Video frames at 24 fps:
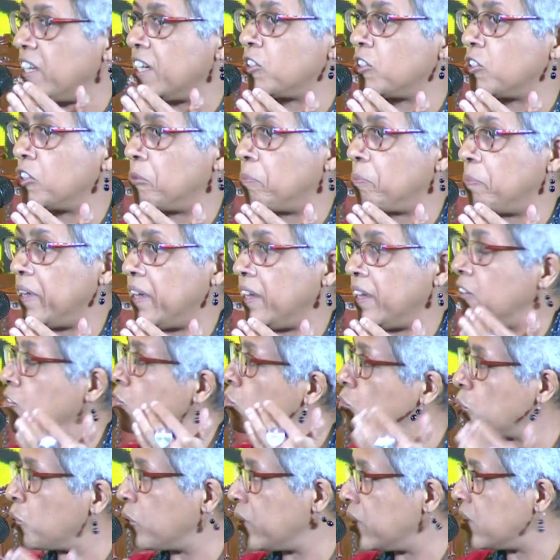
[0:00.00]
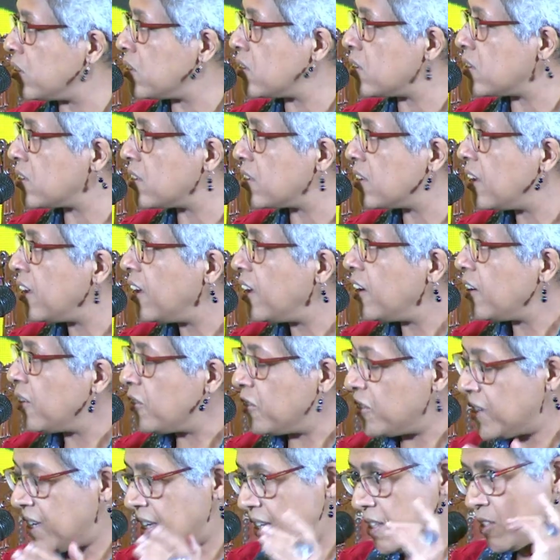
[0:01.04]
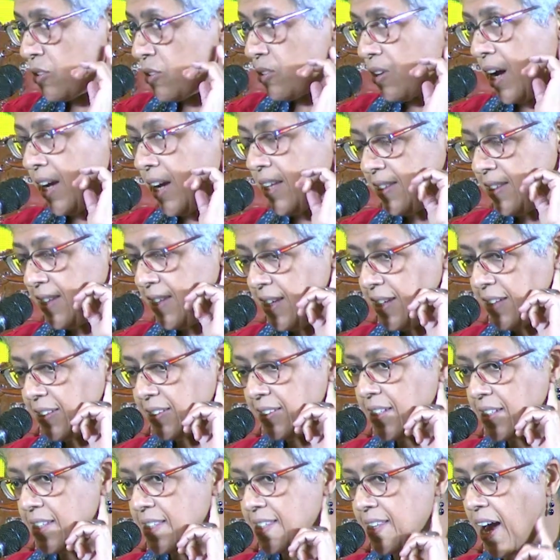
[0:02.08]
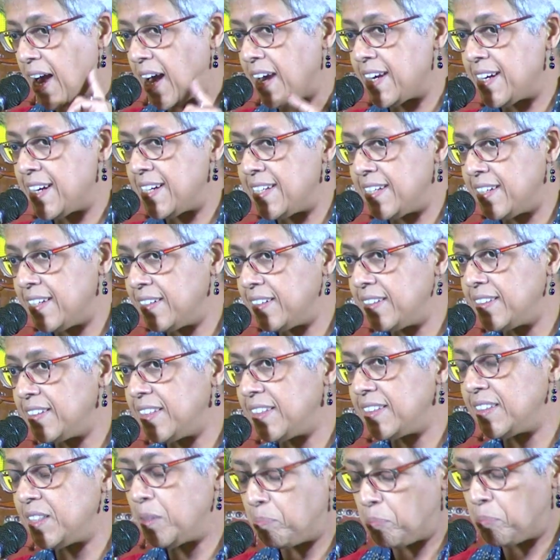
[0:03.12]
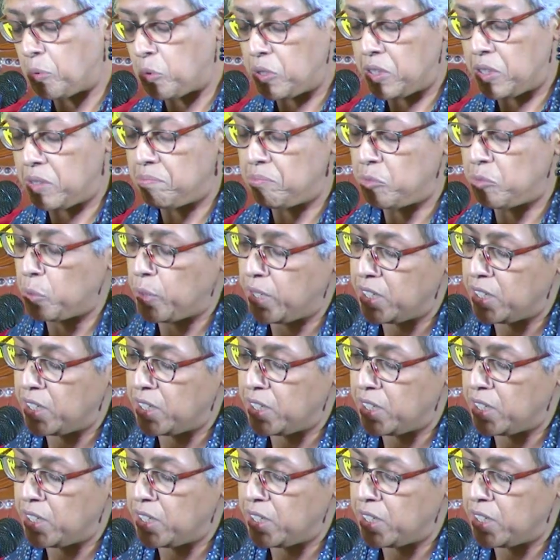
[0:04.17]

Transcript: could be in ruins. Okay, so I think this idea that the poem will